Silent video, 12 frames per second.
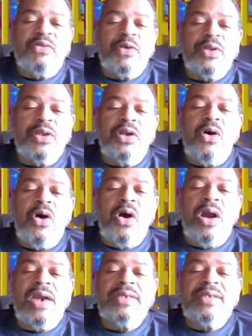For the
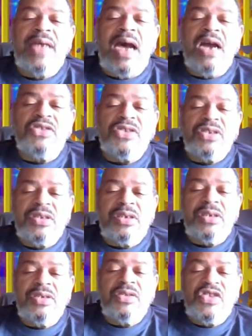Lord is our
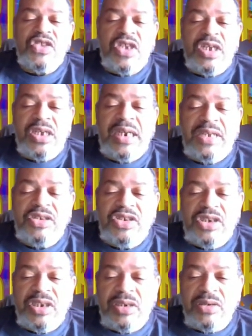sun and
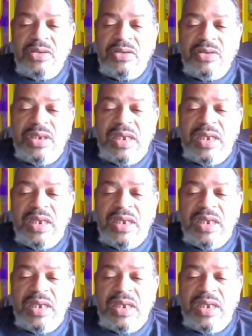shield.